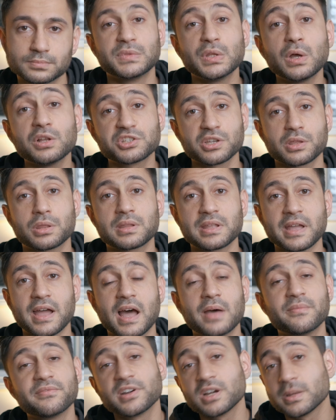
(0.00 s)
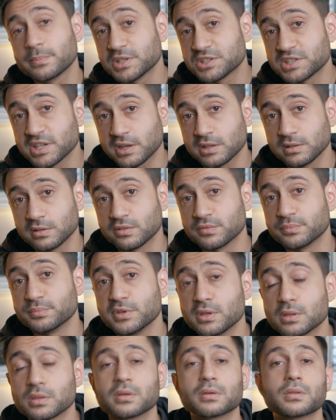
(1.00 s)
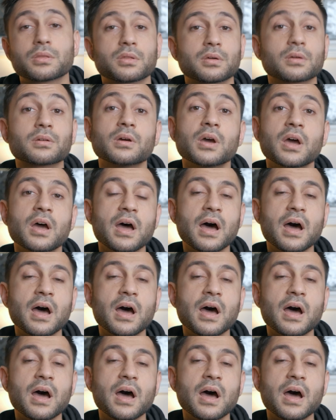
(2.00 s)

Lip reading: Not just that, I'm very particular in music, so